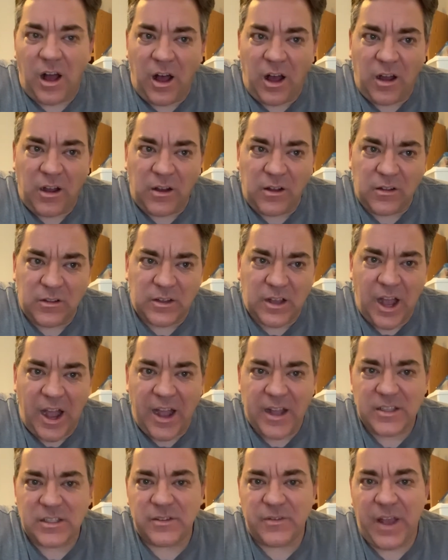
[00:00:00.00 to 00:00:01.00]
all
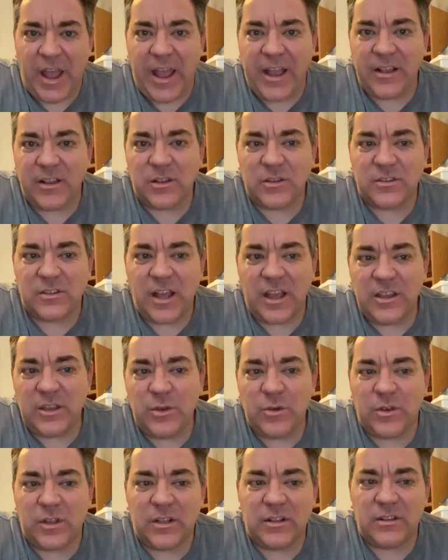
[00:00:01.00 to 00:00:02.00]
kinds of angles that you
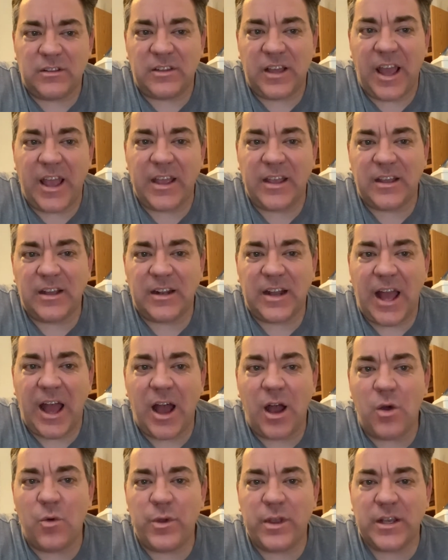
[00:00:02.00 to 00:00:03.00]
can take in
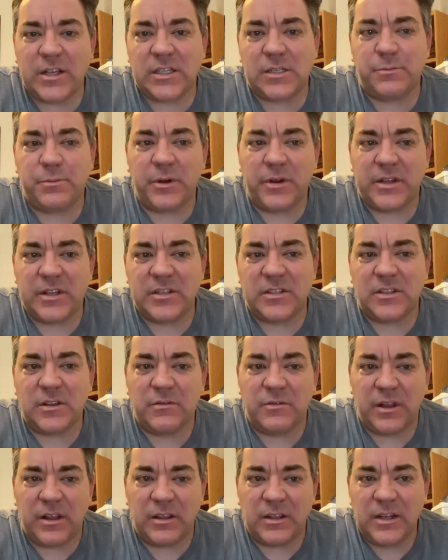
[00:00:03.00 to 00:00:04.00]
how we experience the
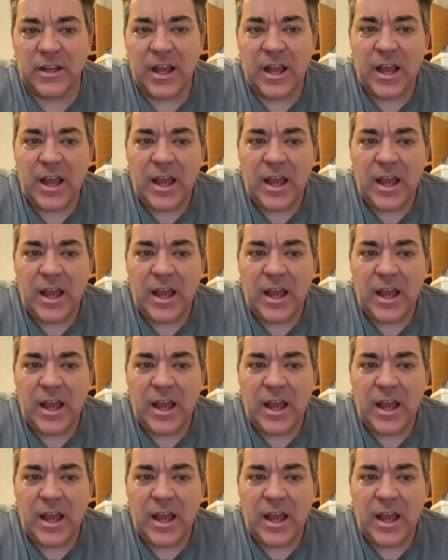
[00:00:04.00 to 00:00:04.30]
villain.